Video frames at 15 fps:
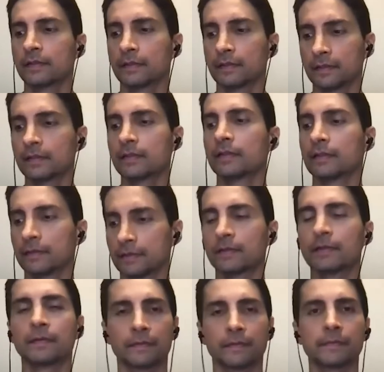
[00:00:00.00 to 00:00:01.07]

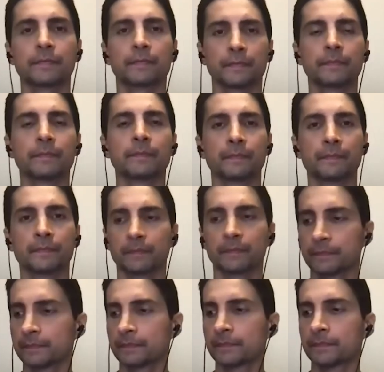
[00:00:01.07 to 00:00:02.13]

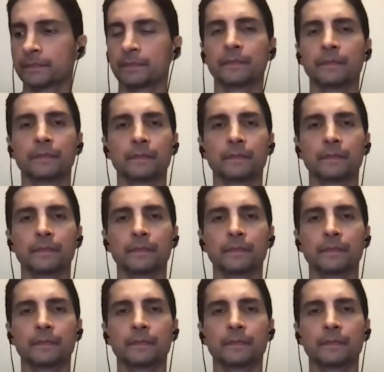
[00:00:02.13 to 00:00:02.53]
(silent)